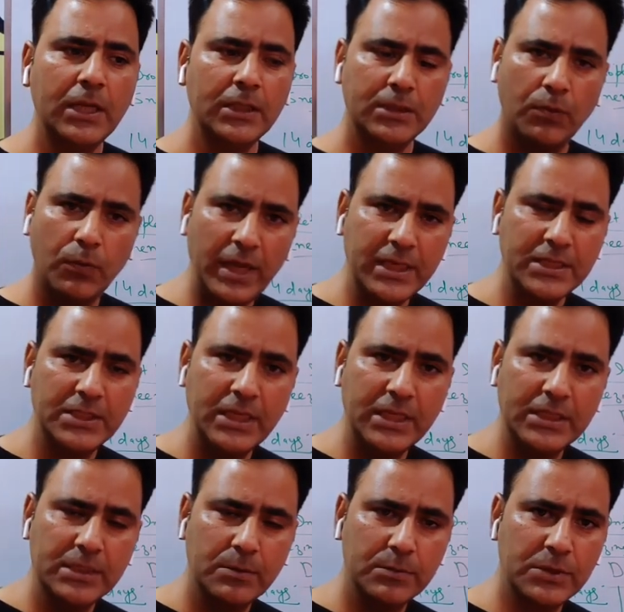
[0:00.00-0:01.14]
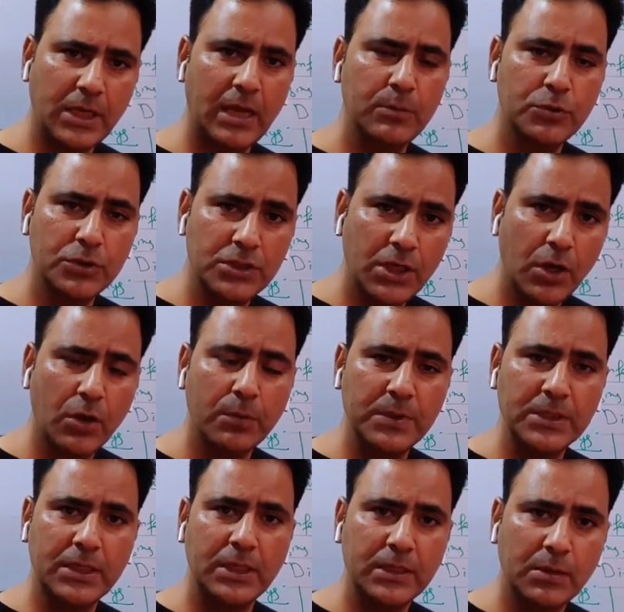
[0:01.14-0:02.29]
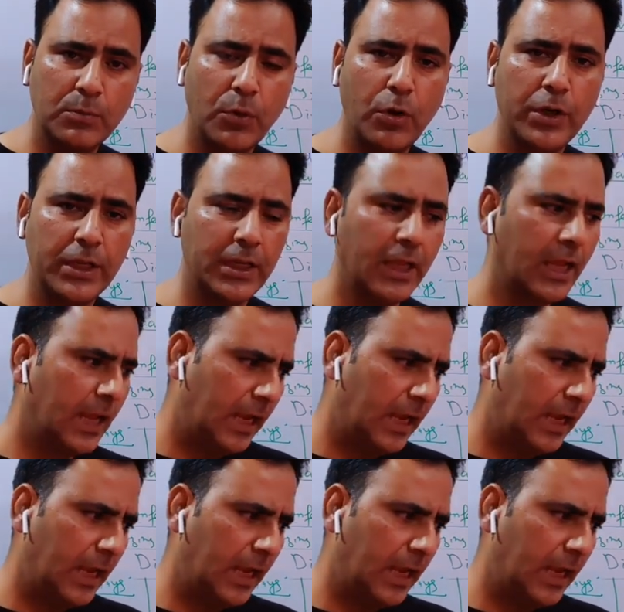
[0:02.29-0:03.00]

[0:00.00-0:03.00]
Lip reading: The virus takes some time to develop inside the body,